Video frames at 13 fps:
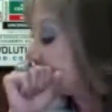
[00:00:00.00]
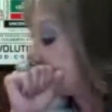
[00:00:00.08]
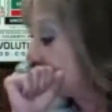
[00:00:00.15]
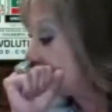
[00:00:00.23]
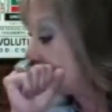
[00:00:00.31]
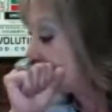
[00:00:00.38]

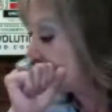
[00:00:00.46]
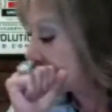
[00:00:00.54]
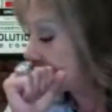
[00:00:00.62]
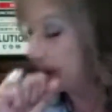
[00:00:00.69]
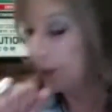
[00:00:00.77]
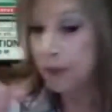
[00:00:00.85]

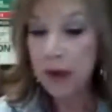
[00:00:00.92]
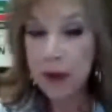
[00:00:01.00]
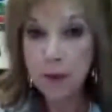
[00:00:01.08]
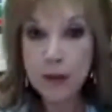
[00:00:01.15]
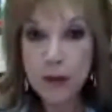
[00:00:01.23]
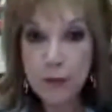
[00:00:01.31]

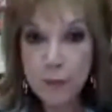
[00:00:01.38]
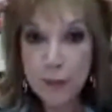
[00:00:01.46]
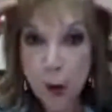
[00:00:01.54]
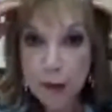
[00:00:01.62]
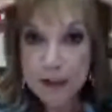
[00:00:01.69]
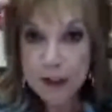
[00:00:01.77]
but you
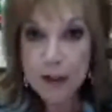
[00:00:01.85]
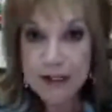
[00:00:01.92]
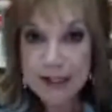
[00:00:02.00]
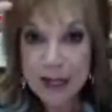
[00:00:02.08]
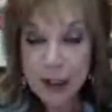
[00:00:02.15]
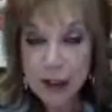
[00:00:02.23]
focus your
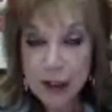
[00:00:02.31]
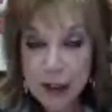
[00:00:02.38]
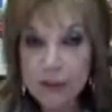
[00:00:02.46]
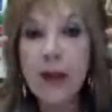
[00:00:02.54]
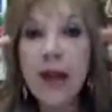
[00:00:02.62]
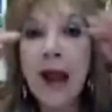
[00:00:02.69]
attention
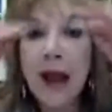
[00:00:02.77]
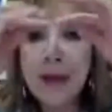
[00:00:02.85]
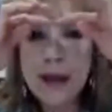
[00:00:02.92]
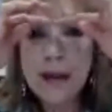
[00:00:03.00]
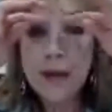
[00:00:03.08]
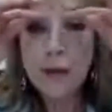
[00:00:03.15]
and
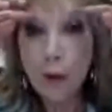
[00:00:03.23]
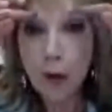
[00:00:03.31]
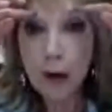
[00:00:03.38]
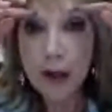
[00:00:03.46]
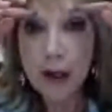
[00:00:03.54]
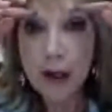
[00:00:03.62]
then the
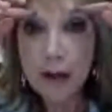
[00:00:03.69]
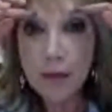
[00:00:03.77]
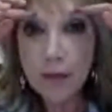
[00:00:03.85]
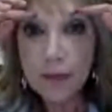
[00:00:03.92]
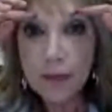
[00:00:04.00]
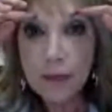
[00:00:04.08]
forehead
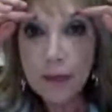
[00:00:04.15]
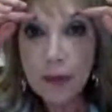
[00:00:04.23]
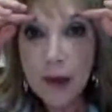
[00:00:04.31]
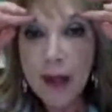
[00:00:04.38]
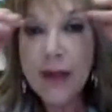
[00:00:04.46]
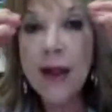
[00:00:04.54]

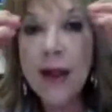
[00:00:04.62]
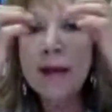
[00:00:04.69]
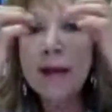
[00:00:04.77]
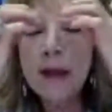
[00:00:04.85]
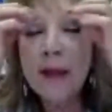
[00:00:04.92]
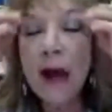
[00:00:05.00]
and
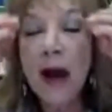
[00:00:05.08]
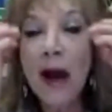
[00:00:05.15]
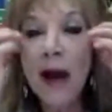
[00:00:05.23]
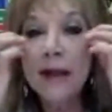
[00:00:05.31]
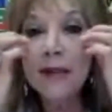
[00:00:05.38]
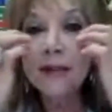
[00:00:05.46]
then
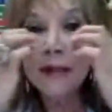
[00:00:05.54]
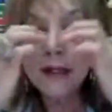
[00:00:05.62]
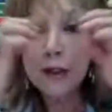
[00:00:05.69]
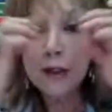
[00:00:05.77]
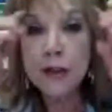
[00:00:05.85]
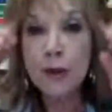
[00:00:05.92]
the eyes
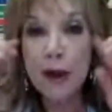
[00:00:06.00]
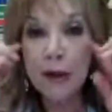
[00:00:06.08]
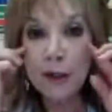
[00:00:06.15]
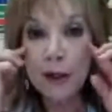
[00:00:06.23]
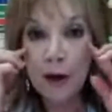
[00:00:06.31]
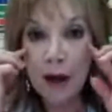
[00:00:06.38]
and the tissue
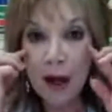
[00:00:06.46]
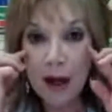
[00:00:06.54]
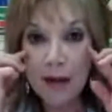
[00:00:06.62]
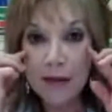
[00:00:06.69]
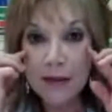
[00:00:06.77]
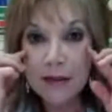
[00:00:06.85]
surrounding your
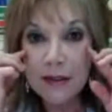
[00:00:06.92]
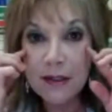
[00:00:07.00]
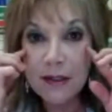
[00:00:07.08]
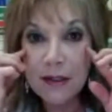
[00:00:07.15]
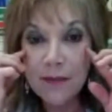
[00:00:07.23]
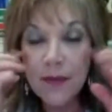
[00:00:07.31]

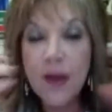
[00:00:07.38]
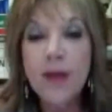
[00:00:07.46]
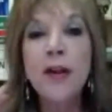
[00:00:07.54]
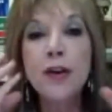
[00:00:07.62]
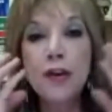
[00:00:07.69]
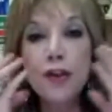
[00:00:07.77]
eyes
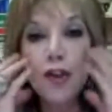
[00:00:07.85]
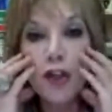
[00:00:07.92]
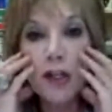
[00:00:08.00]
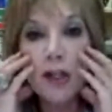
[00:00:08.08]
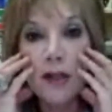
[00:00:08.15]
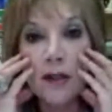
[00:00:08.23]
and then your
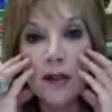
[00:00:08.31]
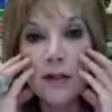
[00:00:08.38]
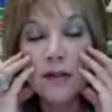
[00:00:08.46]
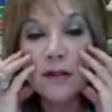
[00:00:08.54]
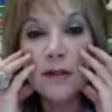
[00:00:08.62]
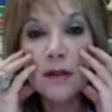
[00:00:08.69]

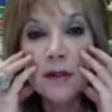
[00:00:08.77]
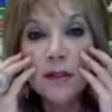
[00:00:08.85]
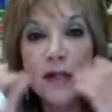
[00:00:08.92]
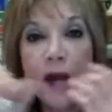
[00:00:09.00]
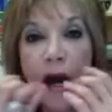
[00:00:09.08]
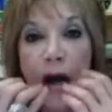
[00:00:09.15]
cheeks
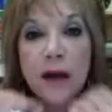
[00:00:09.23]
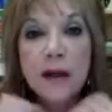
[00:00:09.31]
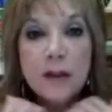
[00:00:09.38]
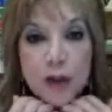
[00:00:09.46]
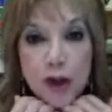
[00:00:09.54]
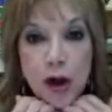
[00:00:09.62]

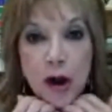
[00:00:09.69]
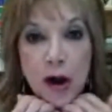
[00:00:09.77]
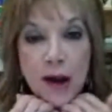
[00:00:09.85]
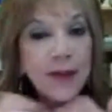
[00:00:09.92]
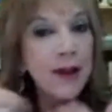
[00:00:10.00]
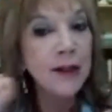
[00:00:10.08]
tongue
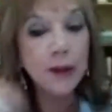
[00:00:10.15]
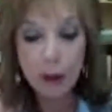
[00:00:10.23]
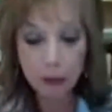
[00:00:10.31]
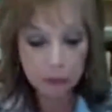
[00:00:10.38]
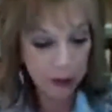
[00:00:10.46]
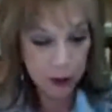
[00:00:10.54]
jaw and
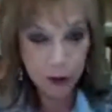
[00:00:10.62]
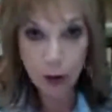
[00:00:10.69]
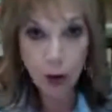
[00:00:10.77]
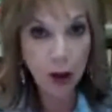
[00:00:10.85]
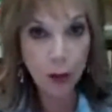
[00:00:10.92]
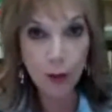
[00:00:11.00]
then you there
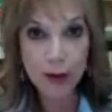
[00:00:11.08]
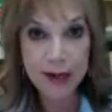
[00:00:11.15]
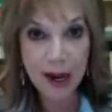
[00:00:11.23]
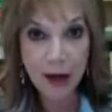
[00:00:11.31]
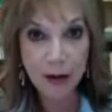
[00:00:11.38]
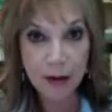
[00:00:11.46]
you go all the
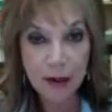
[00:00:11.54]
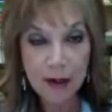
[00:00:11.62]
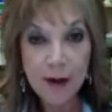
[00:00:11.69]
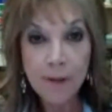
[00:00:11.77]
way down